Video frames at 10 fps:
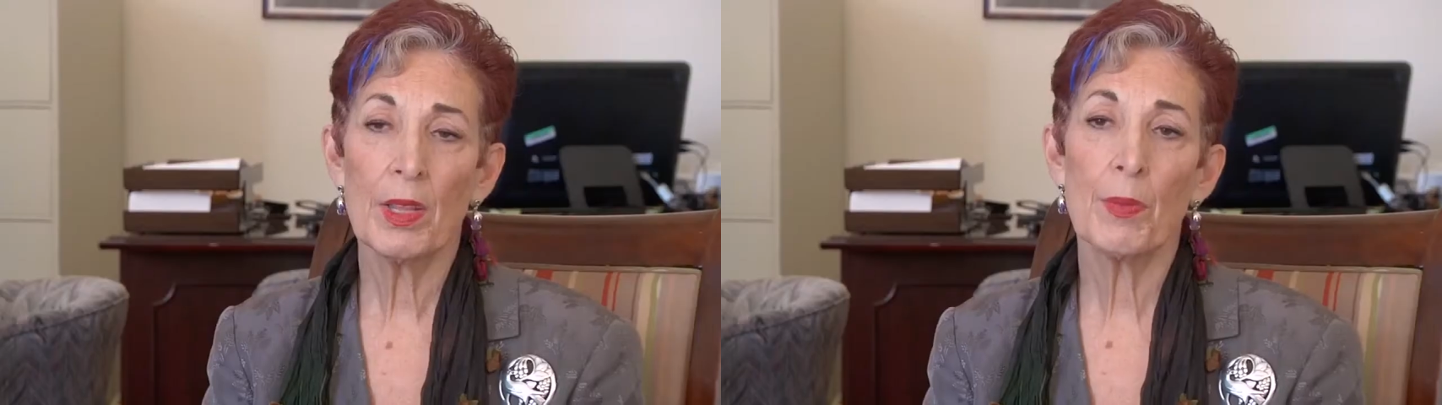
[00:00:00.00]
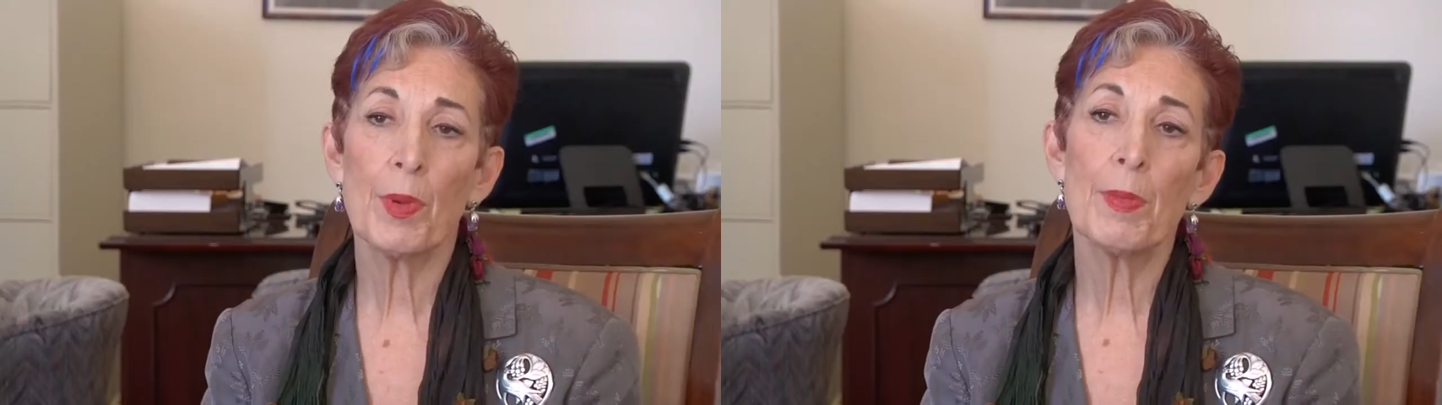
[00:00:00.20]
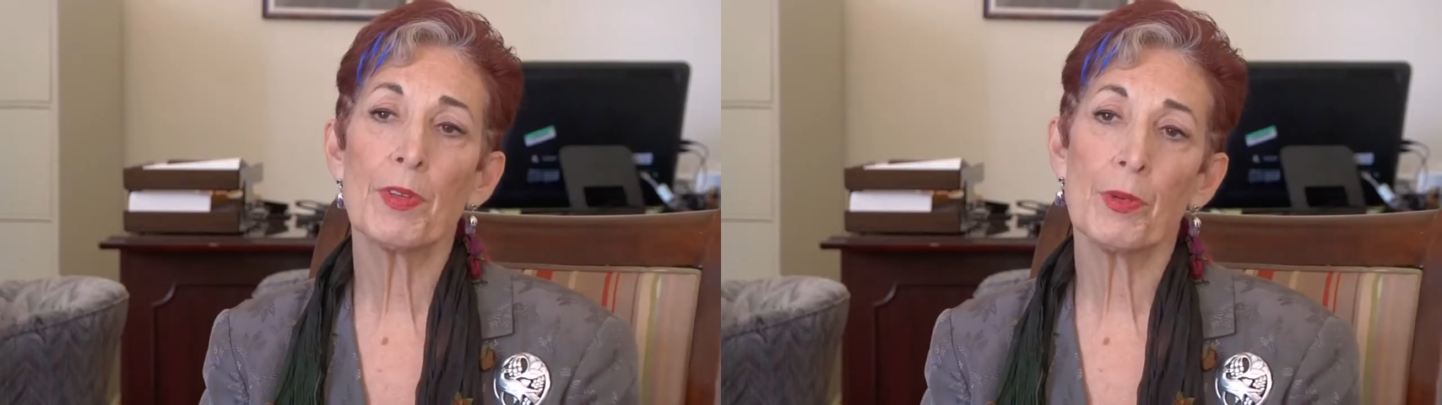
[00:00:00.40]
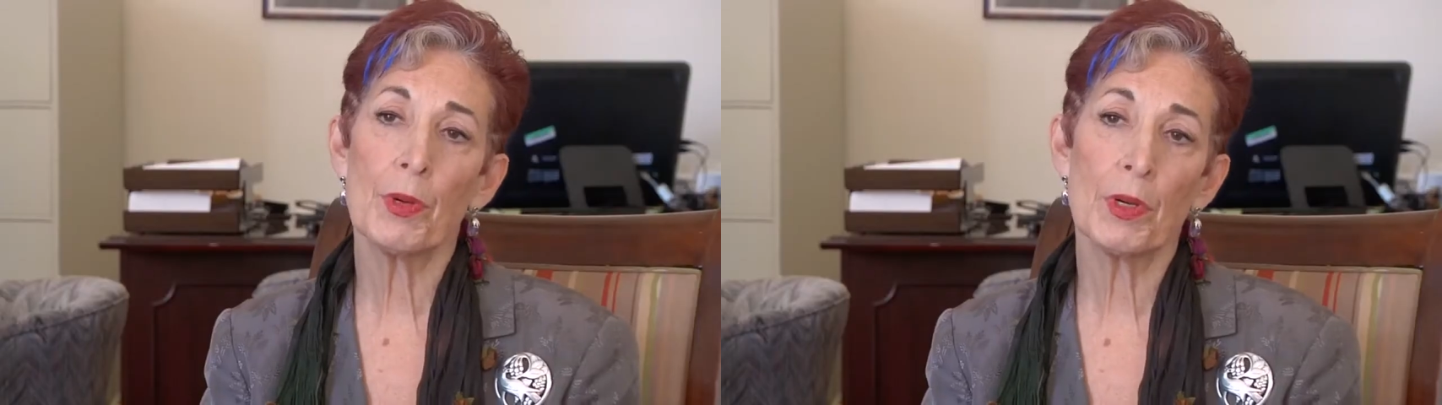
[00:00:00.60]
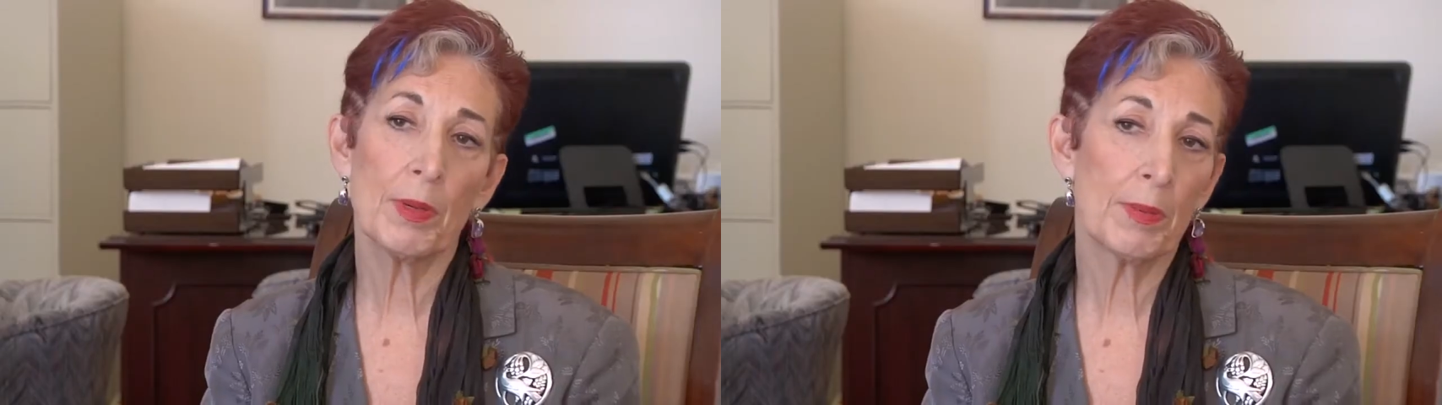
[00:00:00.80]
And then we must
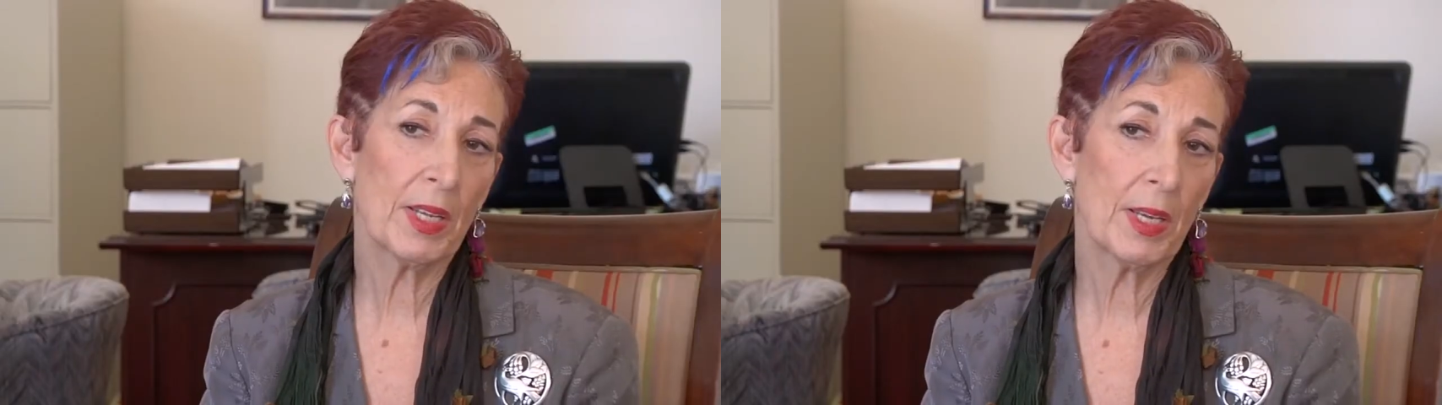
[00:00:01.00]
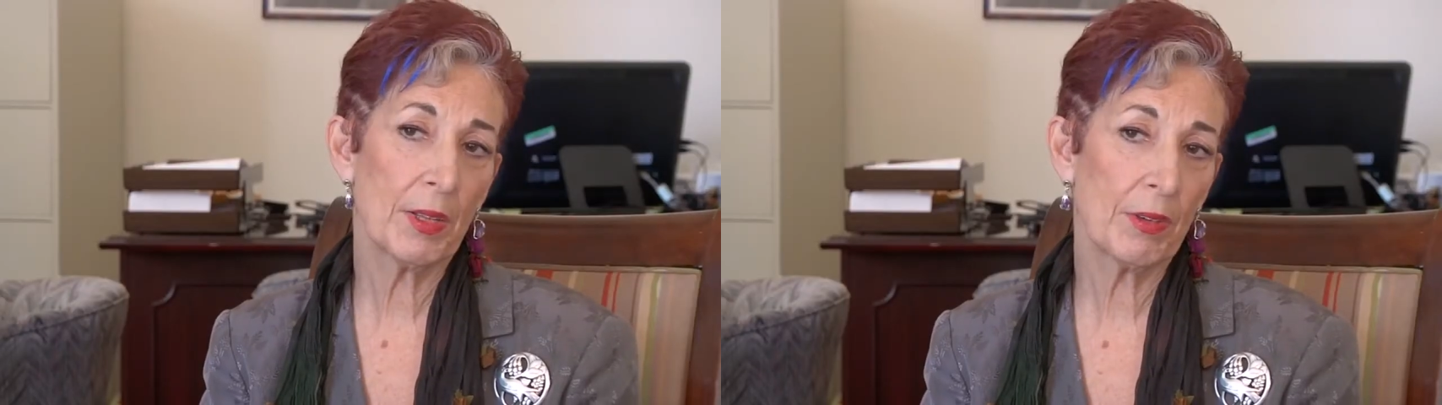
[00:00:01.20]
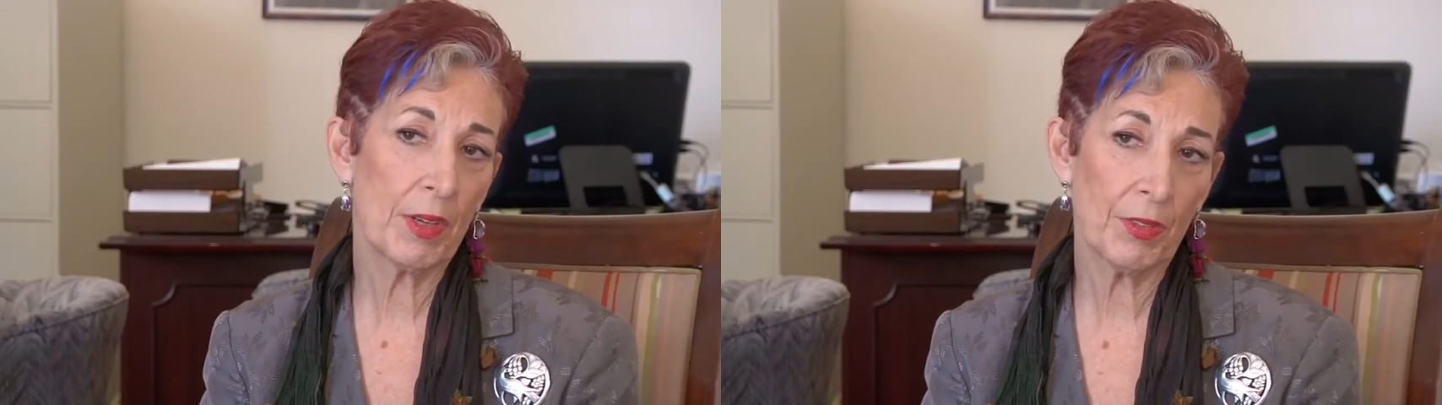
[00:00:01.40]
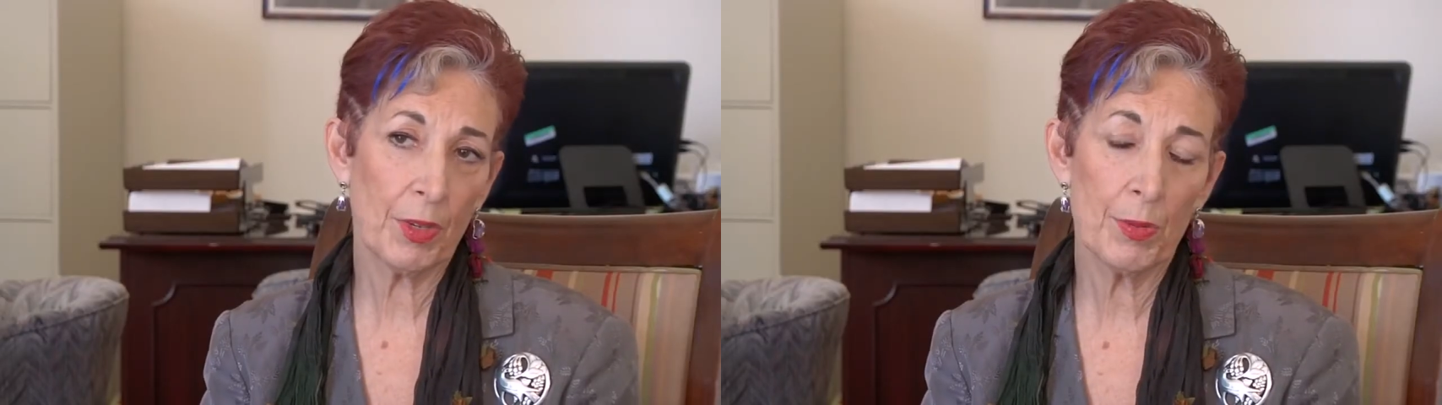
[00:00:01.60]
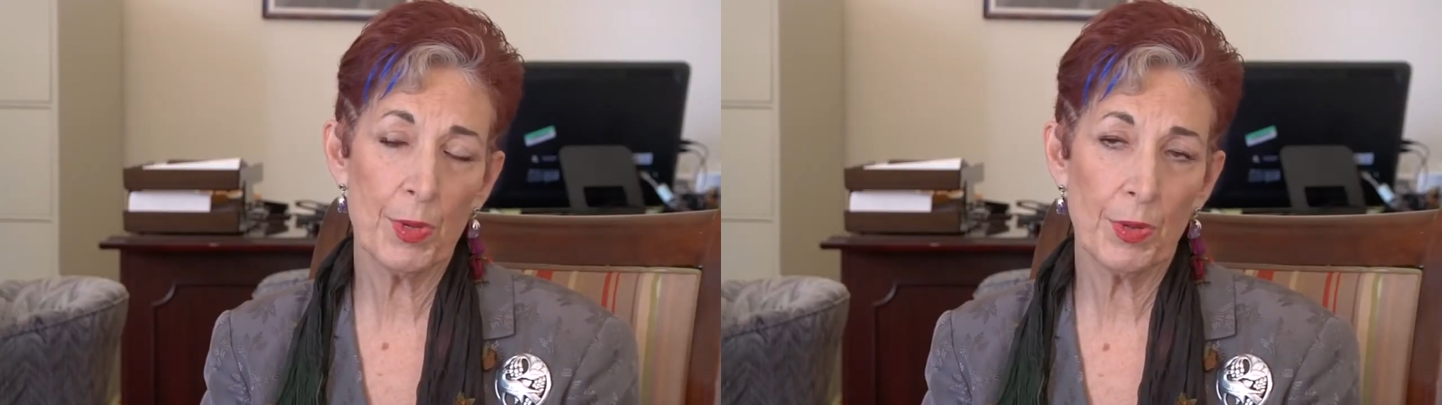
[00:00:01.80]
all come together as
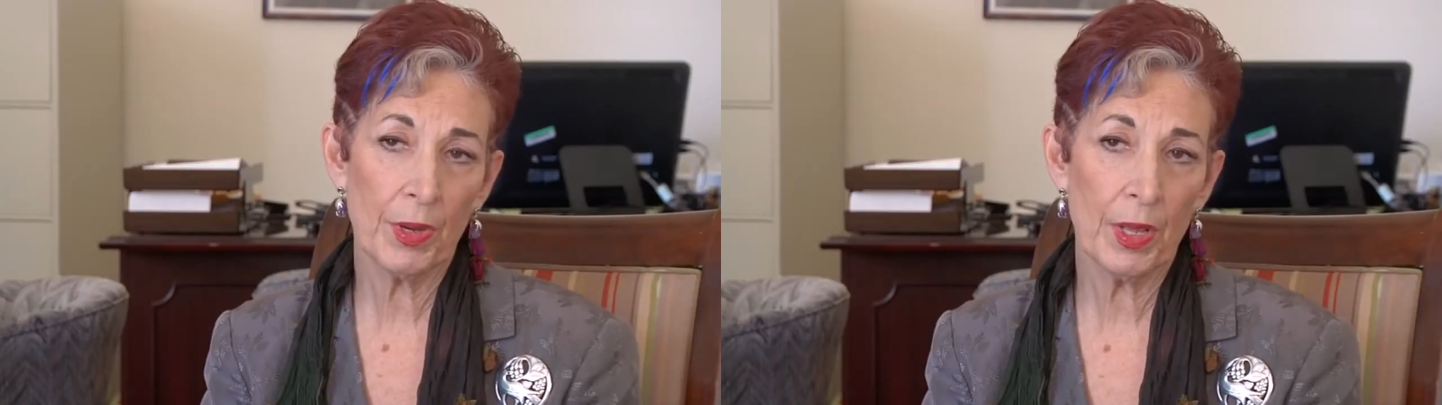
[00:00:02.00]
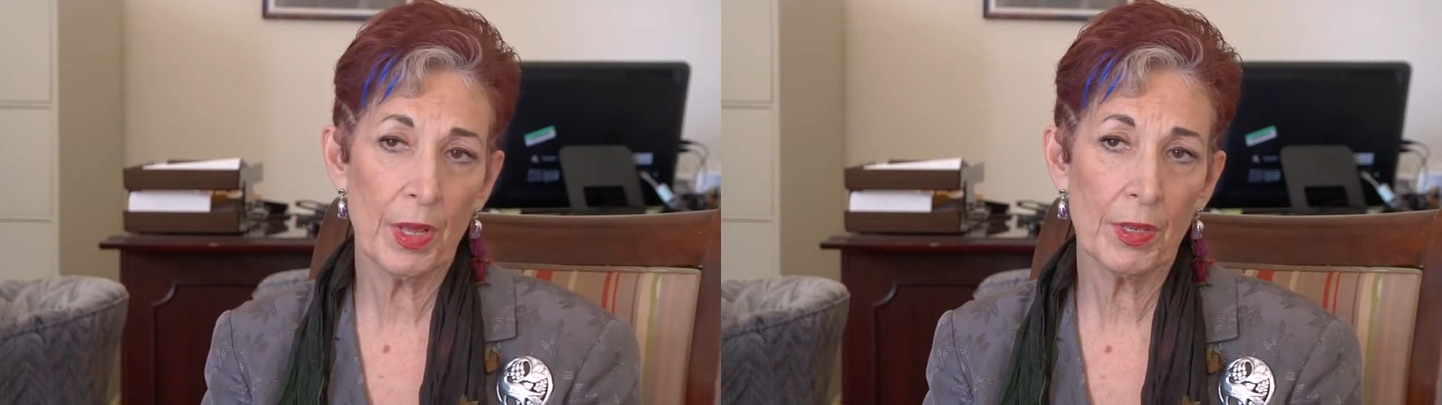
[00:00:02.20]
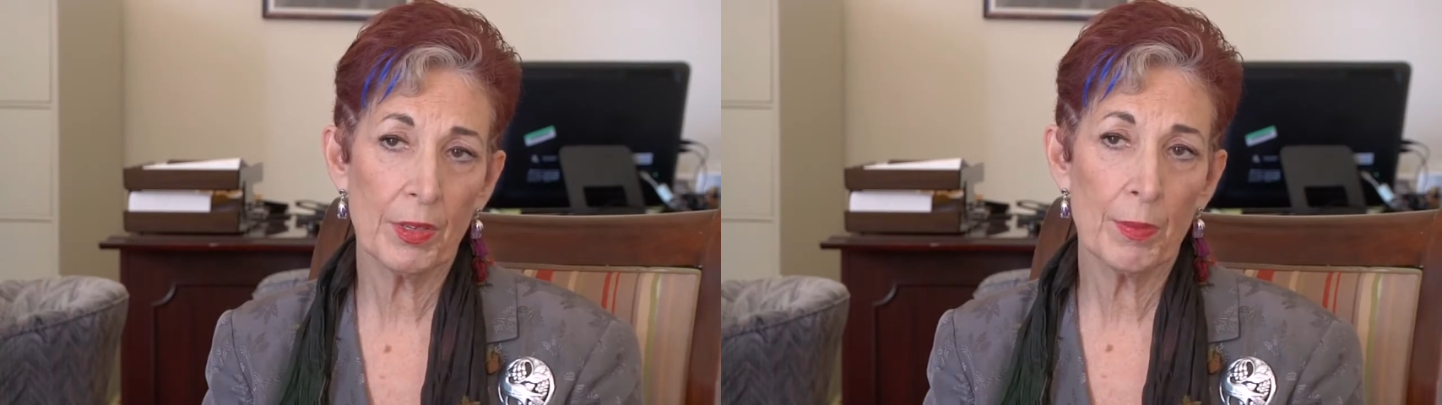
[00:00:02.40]
a community